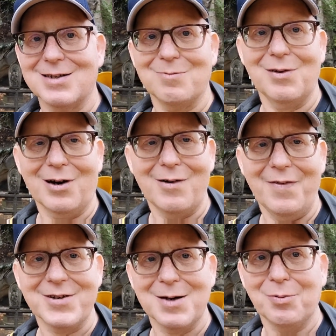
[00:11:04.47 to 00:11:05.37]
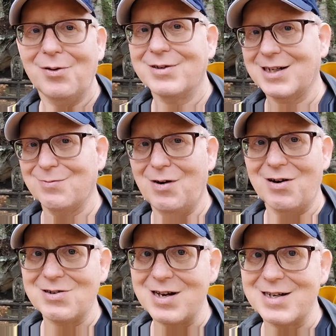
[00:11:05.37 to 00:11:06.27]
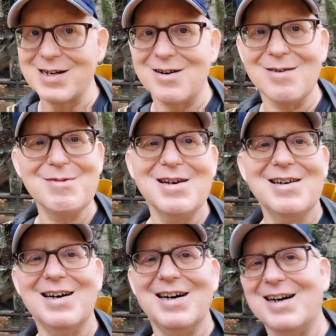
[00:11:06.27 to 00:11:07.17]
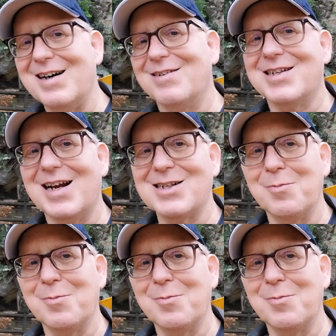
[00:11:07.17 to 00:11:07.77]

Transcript: Talk a little bit of interesting history of the